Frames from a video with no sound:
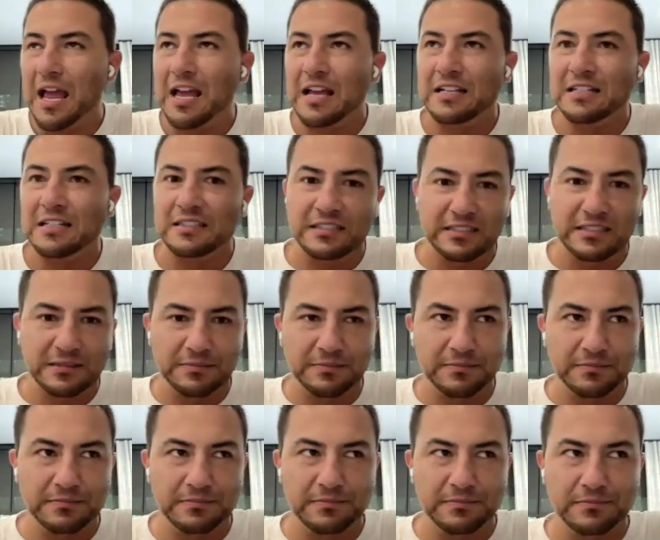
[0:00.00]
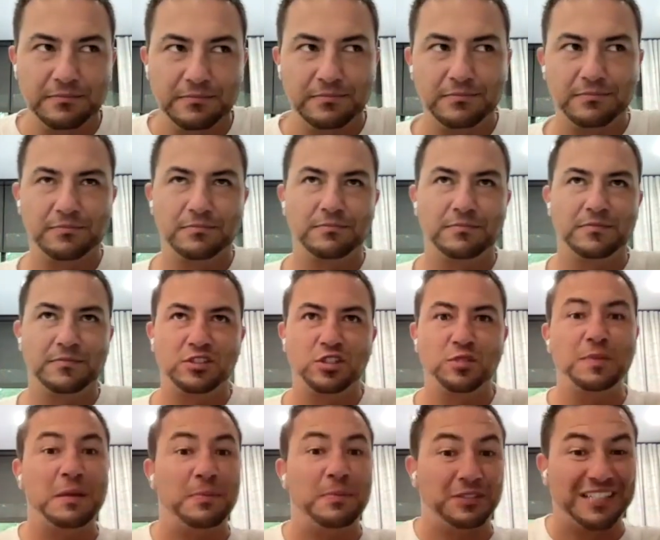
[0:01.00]
And
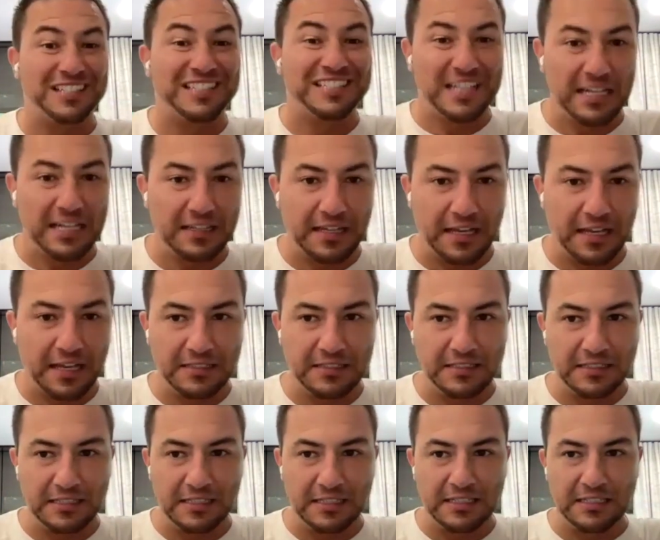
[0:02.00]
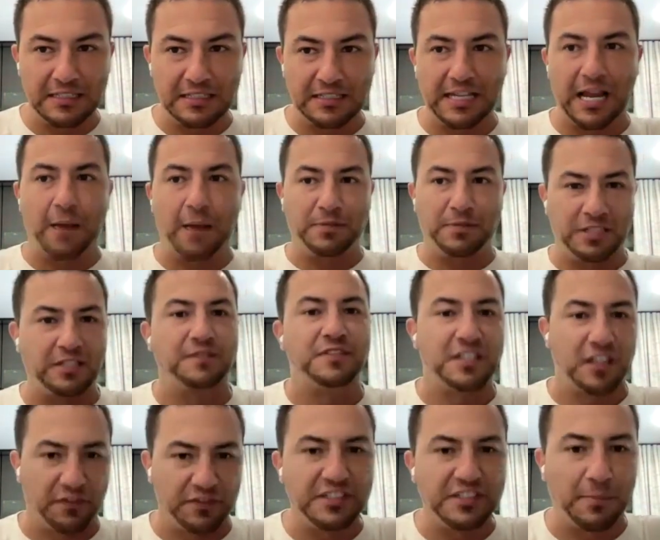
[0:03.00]
to be able to say that is the opposite
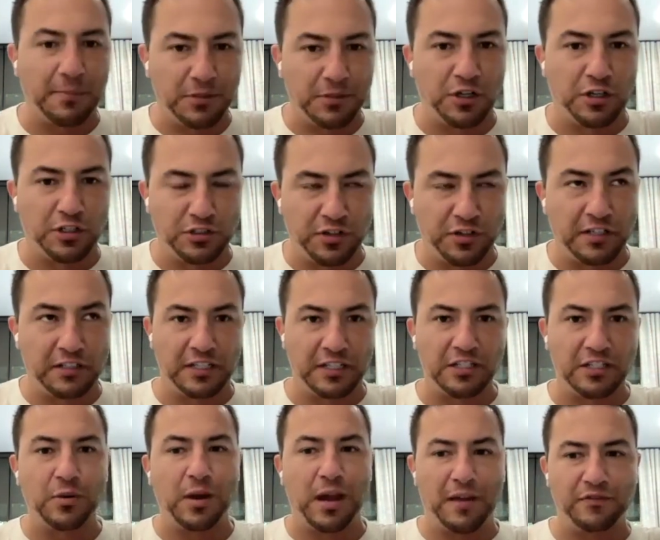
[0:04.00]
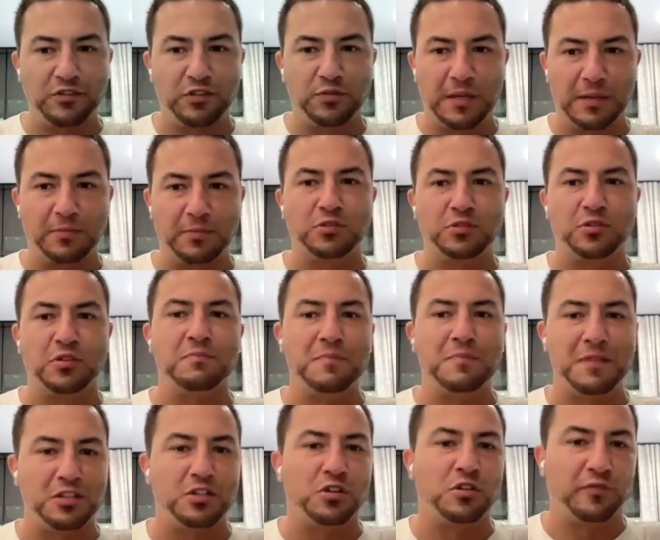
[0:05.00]
of self-sabotage, right? Like, you have to be able to
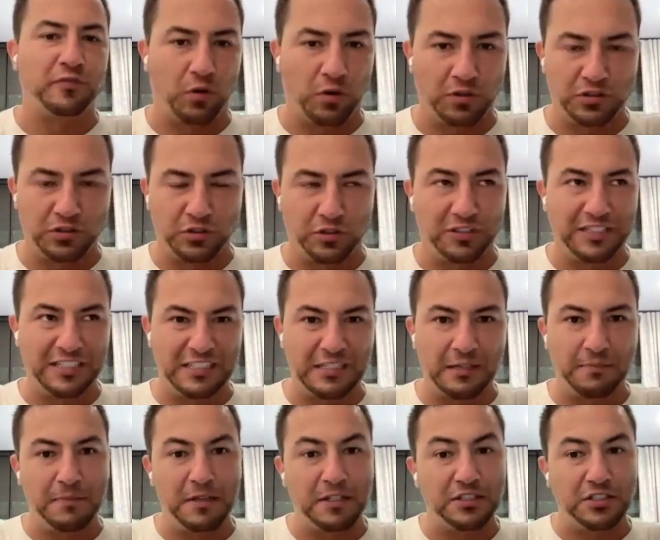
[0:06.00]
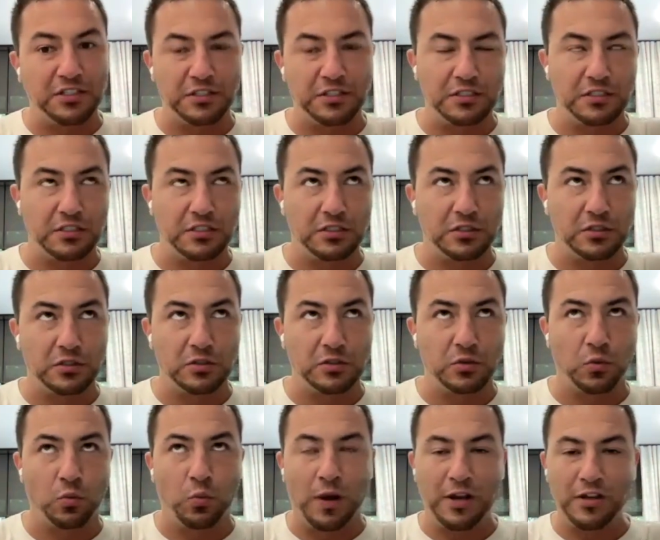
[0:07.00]
admit your faults, or at least admit
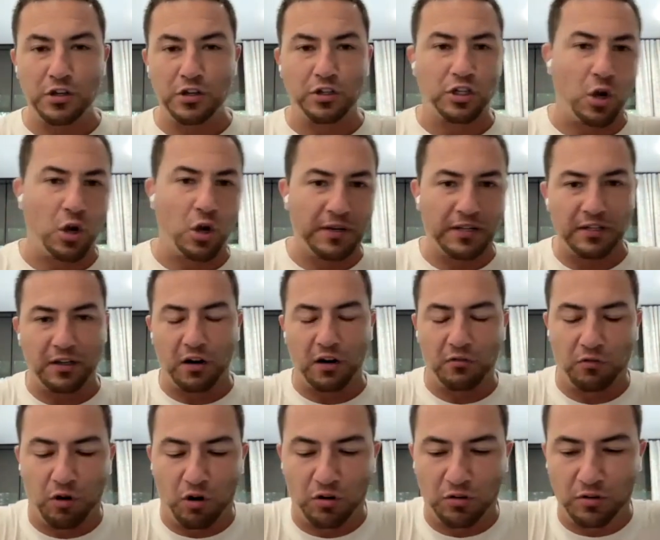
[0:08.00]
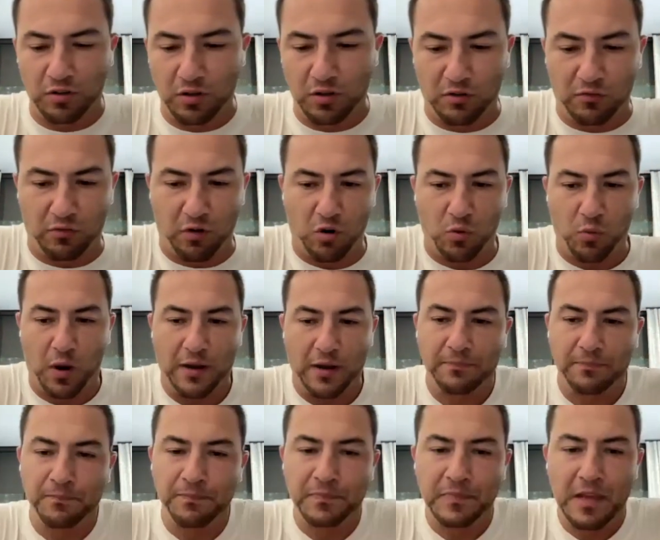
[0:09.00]
when you're going a wrong way.